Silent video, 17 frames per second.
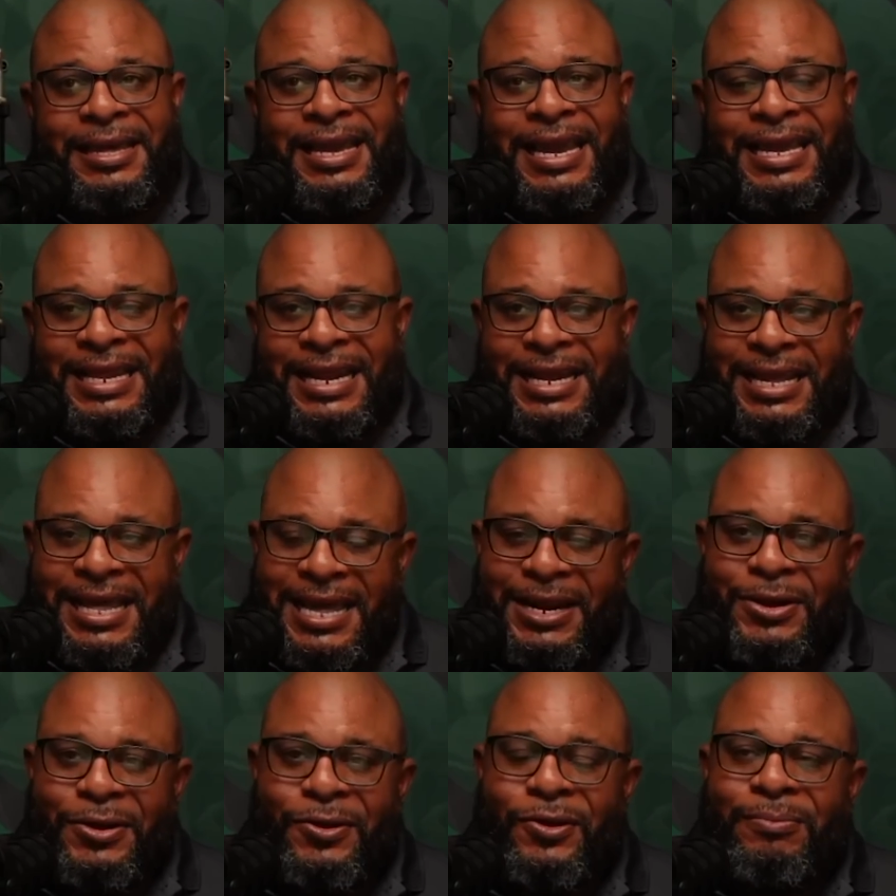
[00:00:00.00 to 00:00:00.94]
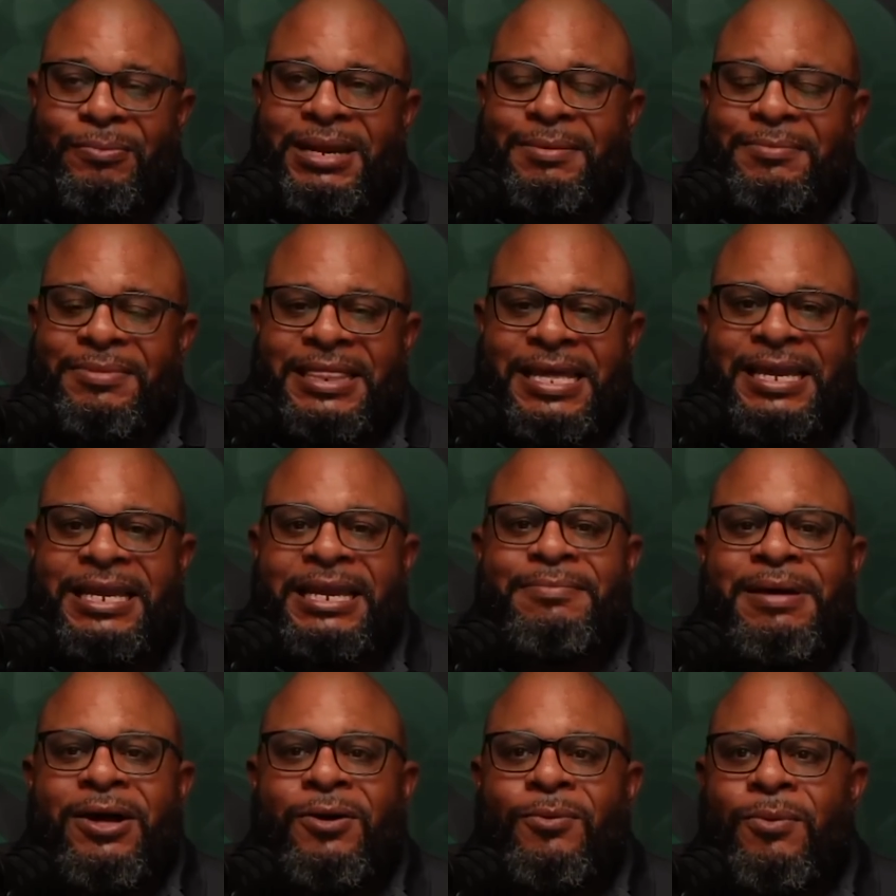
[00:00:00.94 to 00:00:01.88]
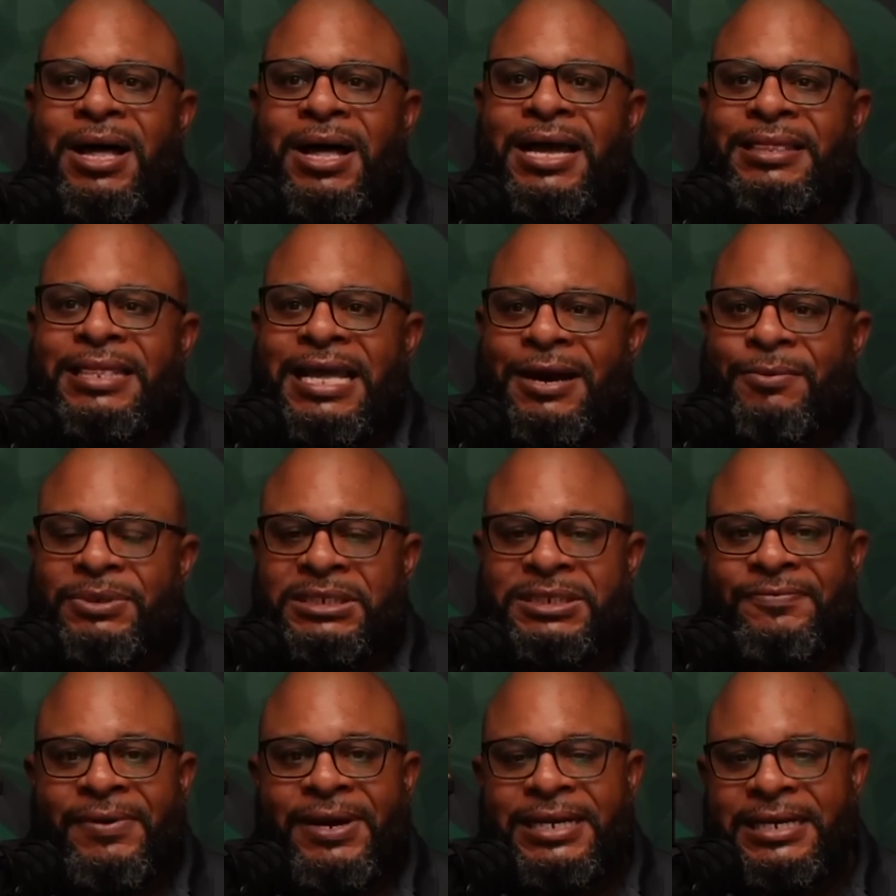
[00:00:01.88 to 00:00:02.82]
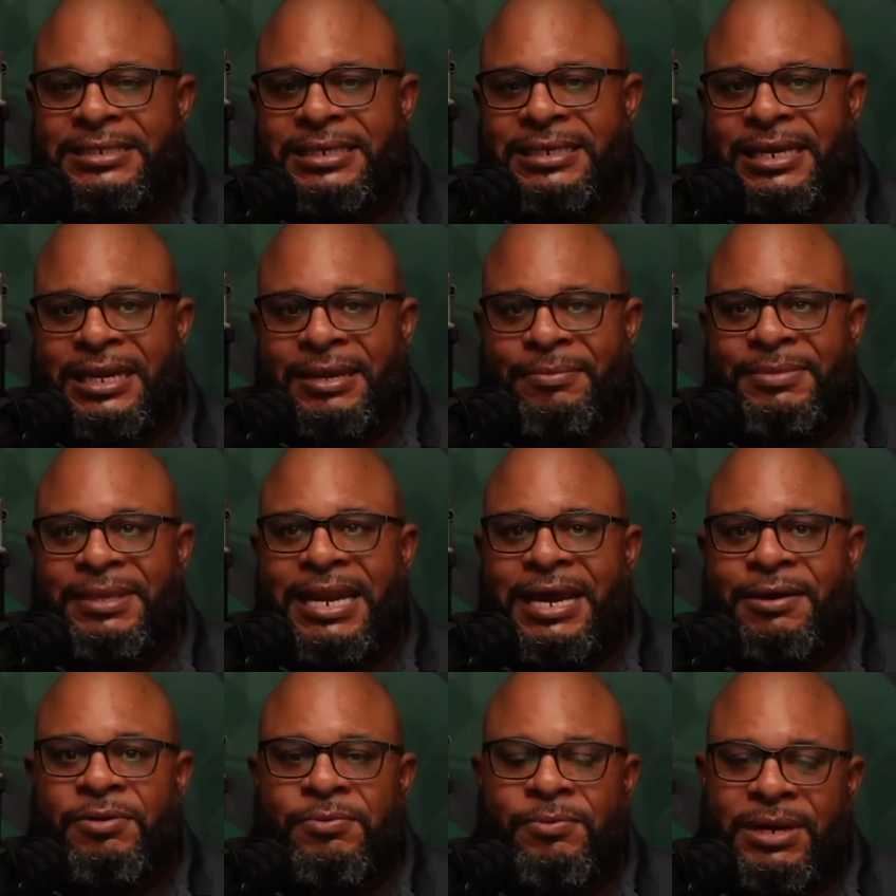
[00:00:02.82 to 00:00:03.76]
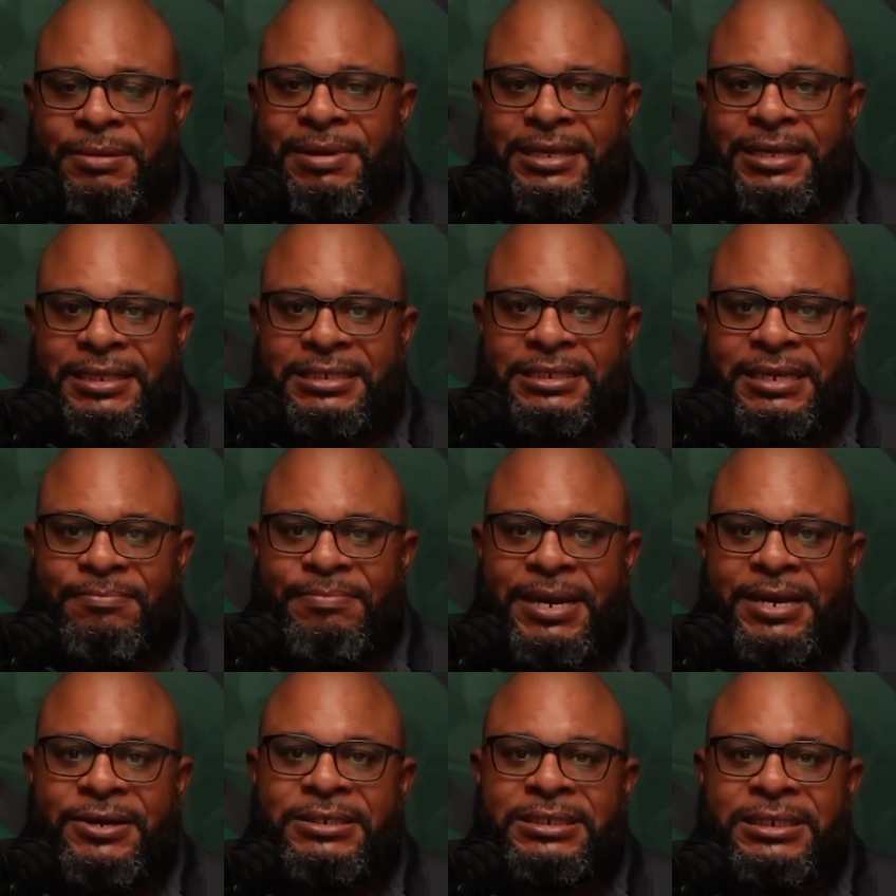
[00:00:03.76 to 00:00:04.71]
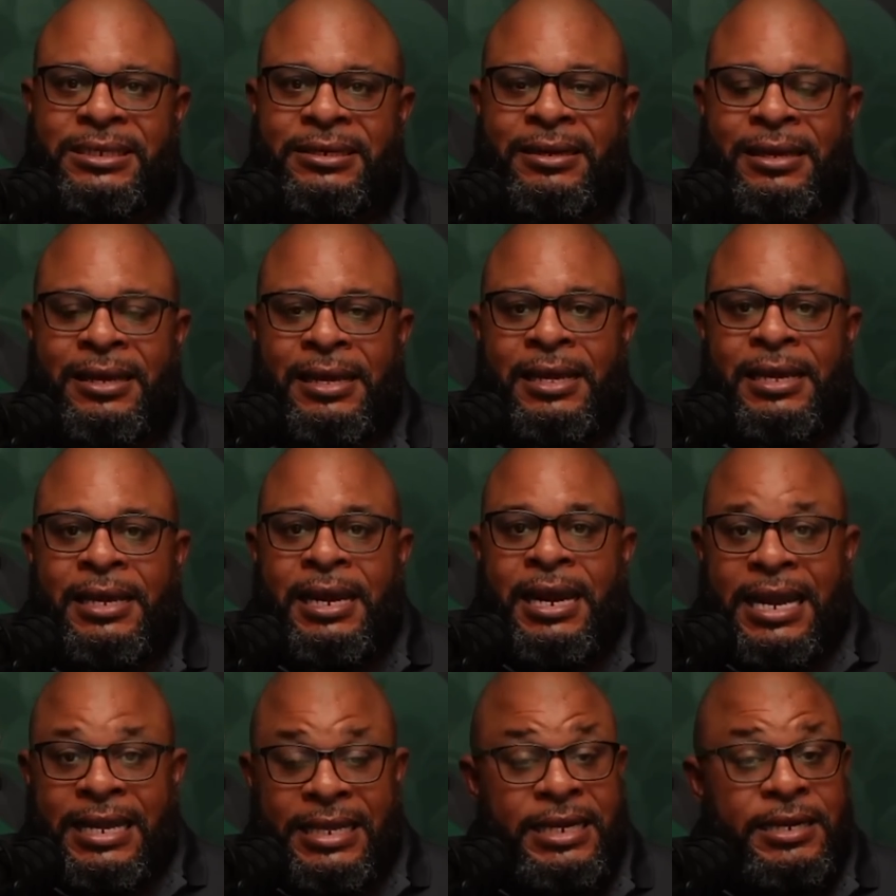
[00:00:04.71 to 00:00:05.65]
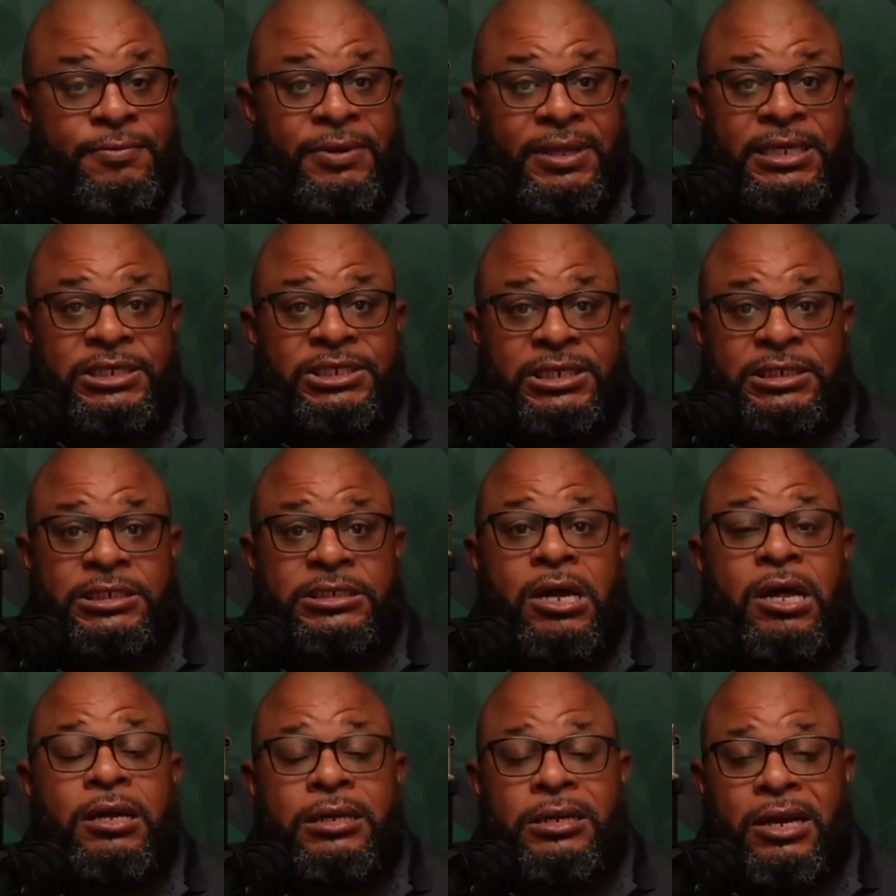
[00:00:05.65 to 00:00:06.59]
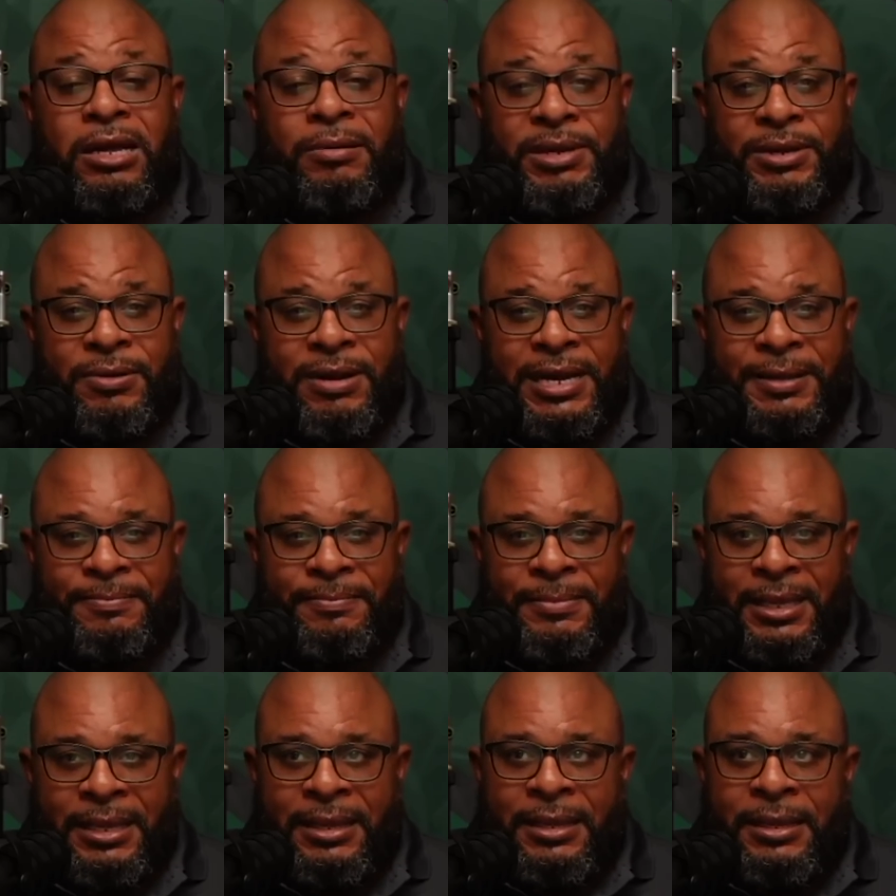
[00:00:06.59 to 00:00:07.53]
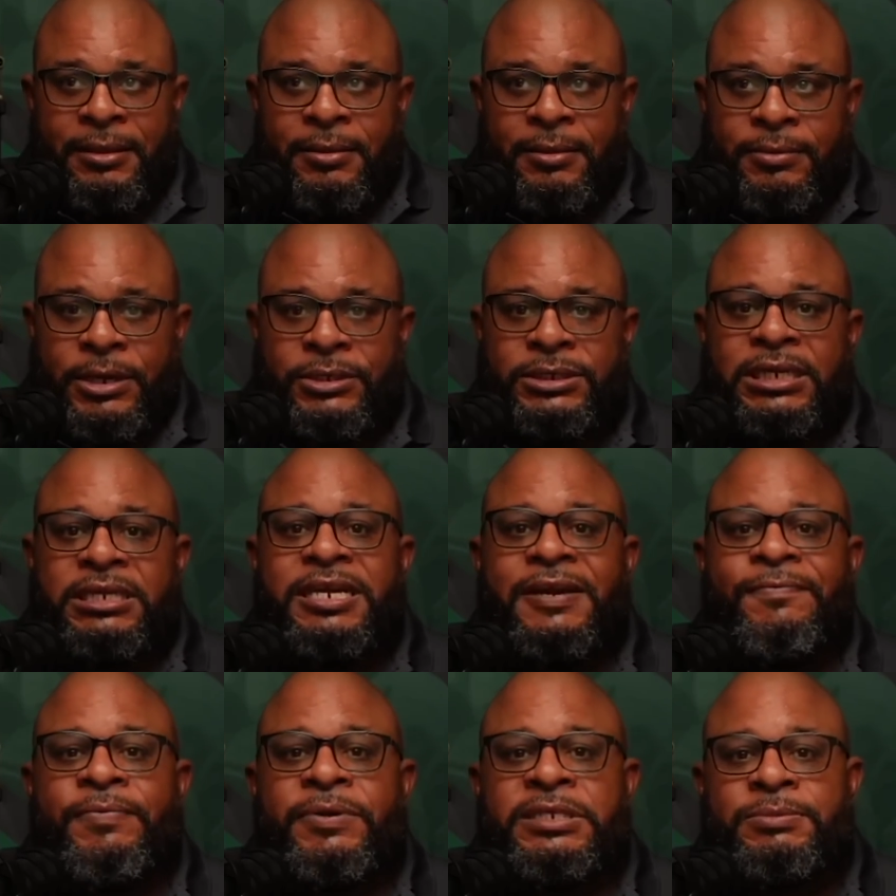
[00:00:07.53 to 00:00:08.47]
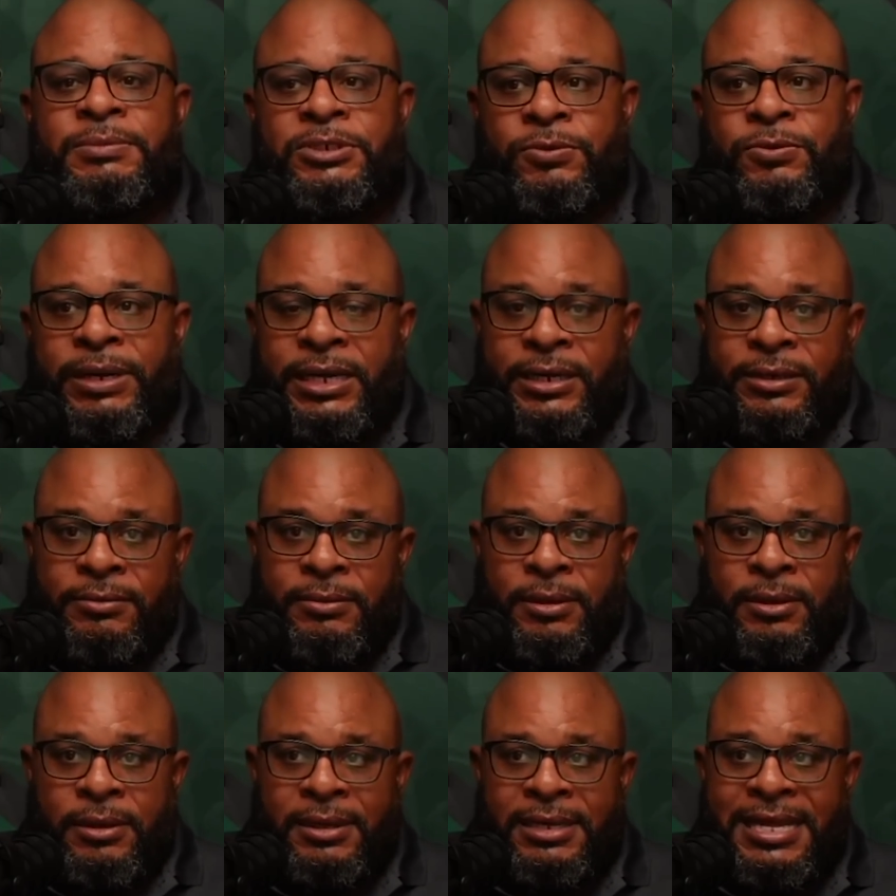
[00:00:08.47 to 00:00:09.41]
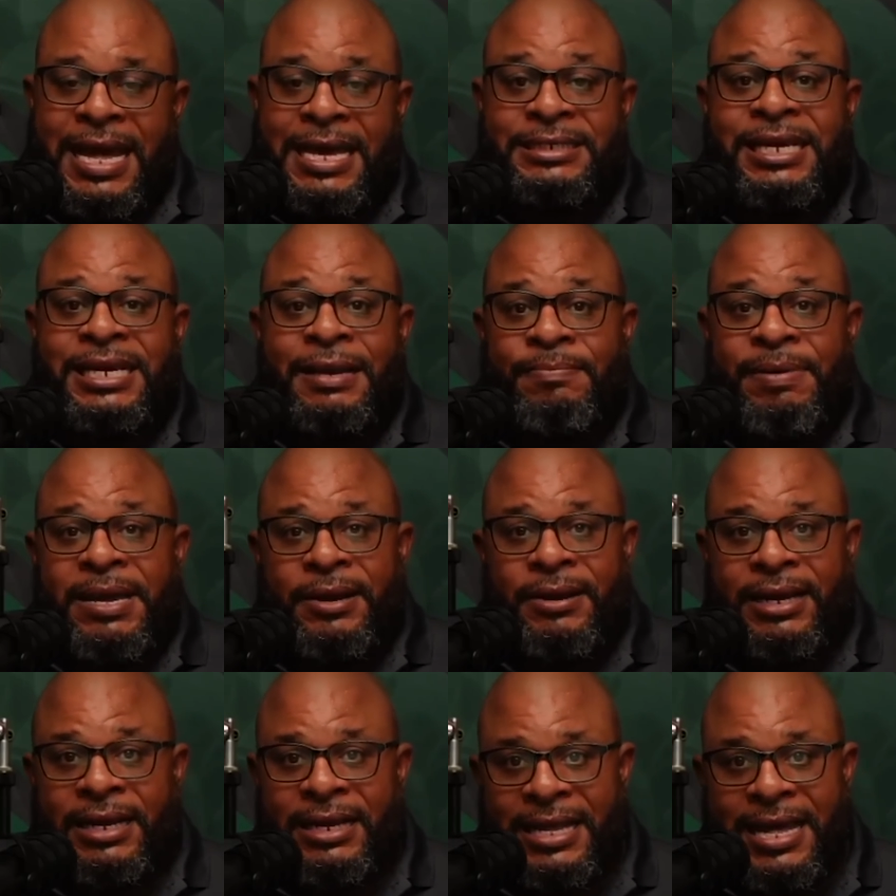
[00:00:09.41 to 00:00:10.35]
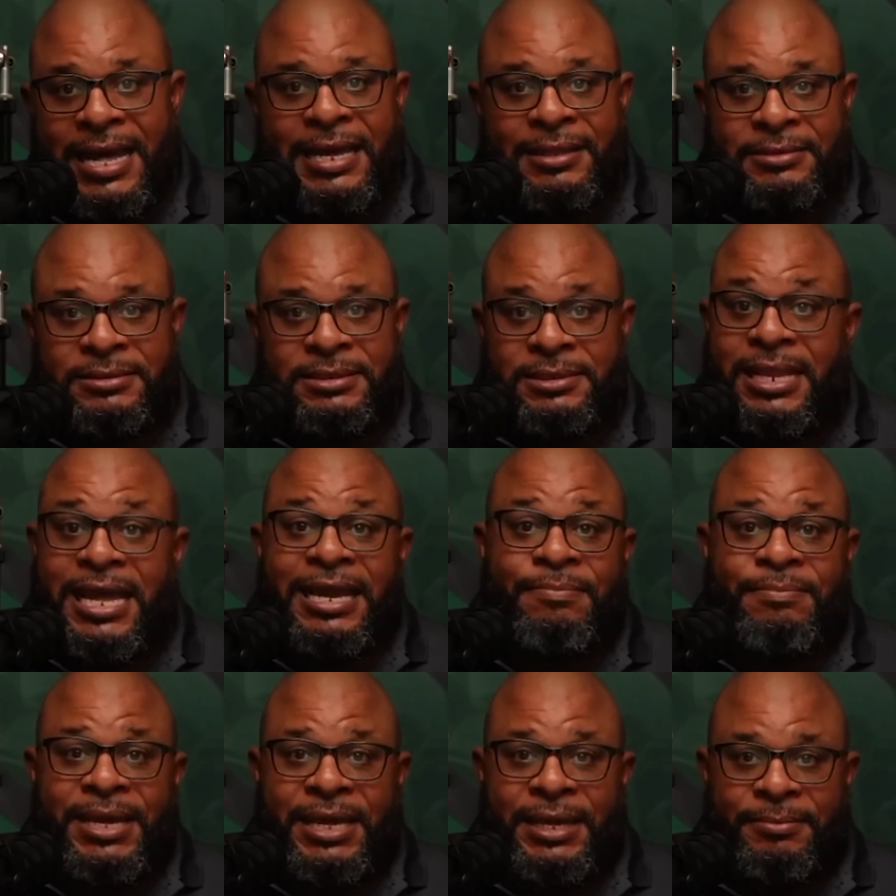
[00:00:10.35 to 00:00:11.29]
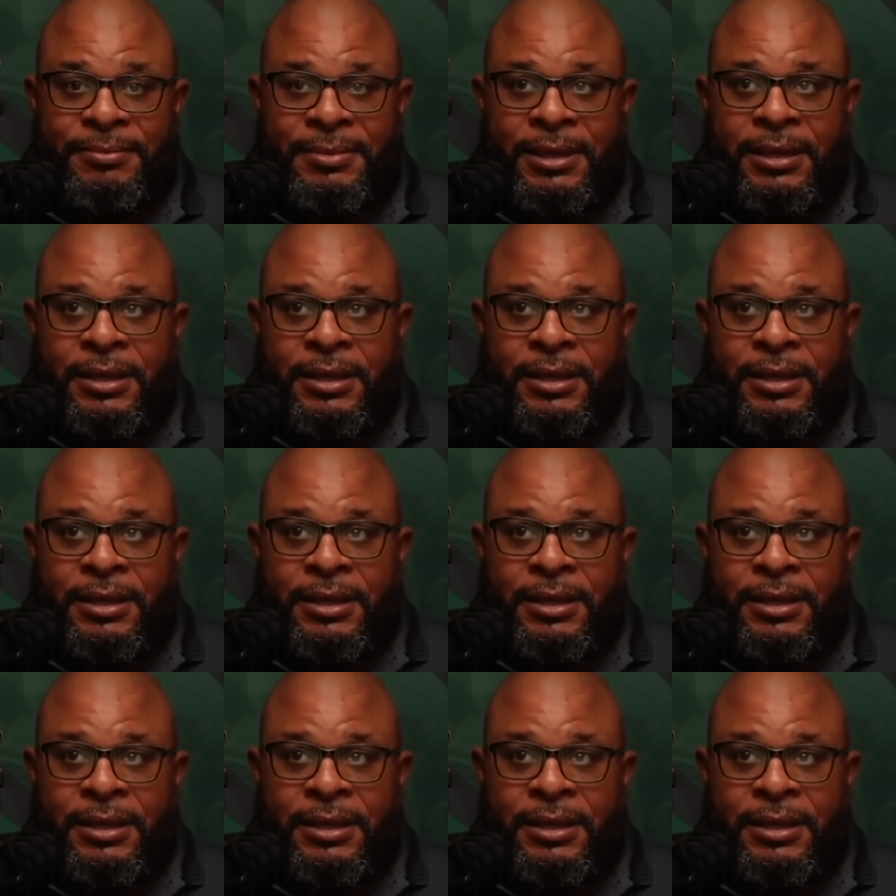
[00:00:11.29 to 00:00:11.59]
And then I got home and I'm thinking about why that was funny to him, that I would want to make this comparison. And then it really just dawned on me, right? There's a difference between guys like Barry and guys like me.